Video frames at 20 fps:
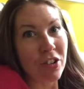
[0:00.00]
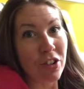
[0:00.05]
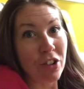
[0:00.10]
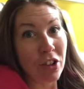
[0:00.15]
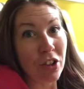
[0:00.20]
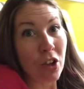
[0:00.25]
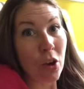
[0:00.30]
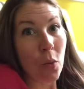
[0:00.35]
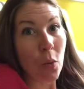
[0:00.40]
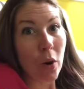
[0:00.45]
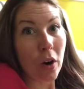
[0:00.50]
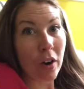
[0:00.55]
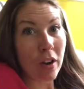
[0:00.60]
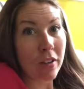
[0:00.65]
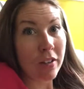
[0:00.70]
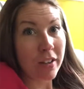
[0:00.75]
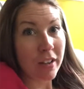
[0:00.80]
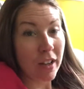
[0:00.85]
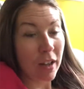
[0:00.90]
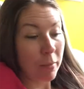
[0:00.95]
to go work
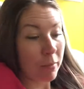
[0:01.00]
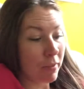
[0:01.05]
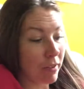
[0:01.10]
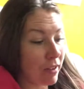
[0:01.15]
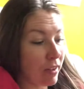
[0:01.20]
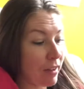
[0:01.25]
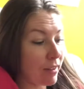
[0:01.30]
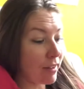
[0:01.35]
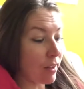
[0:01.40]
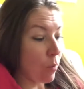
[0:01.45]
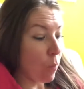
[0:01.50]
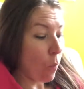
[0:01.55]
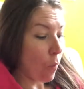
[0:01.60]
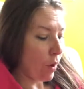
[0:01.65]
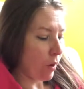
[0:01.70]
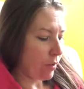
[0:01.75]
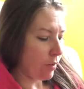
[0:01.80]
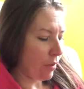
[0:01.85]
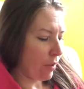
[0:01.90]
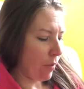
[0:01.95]
on Tecumseh because I
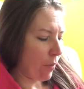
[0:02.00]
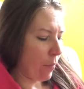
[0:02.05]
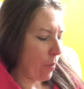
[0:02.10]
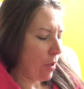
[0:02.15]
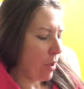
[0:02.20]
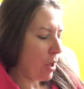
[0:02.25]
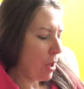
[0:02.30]
want to,